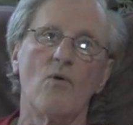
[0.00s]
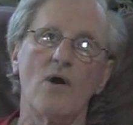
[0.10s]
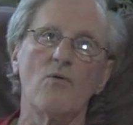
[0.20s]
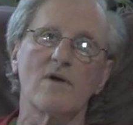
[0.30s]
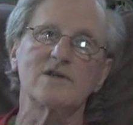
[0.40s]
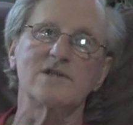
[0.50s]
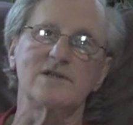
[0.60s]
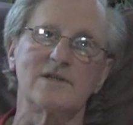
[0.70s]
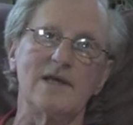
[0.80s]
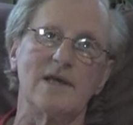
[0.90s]
What works
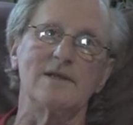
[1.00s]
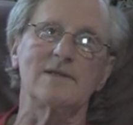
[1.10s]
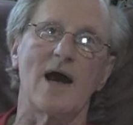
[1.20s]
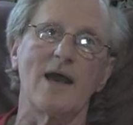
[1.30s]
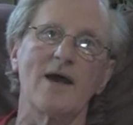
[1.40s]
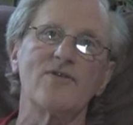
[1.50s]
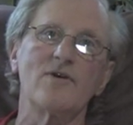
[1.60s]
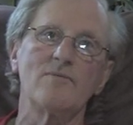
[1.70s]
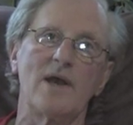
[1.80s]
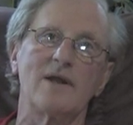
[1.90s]
is DEET,
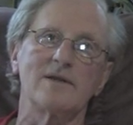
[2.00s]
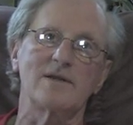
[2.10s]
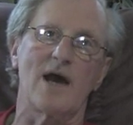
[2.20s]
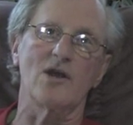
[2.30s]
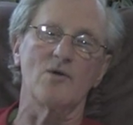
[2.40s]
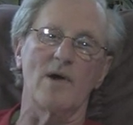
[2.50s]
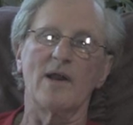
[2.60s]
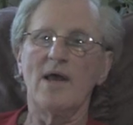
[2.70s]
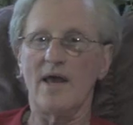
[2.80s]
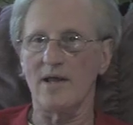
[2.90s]
diethylmeta
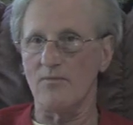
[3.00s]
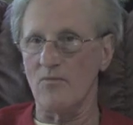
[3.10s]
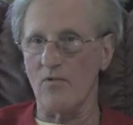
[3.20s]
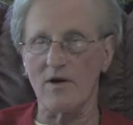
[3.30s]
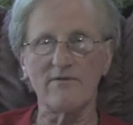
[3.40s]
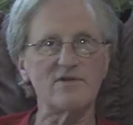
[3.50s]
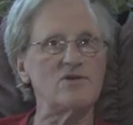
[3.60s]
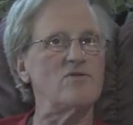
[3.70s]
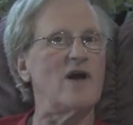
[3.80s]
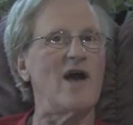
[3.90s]
toluamide, and the more of it
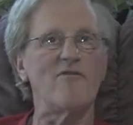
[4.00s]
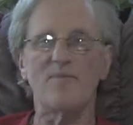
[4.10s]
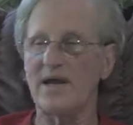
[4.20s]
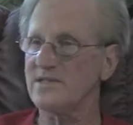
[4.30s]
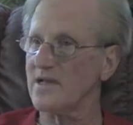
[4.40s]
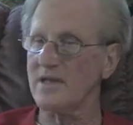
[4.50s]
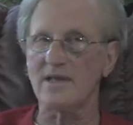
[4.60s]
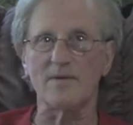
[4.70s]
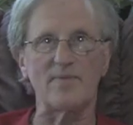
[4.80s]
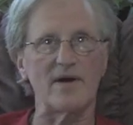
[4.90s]
you have, basically,
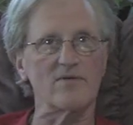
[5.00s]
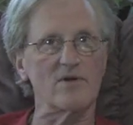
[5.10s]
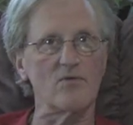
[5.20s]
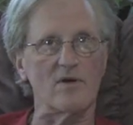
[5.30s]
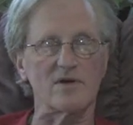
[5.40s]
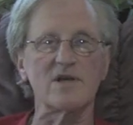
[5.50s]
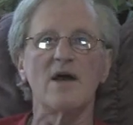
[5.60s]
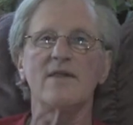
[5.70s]
the better it works.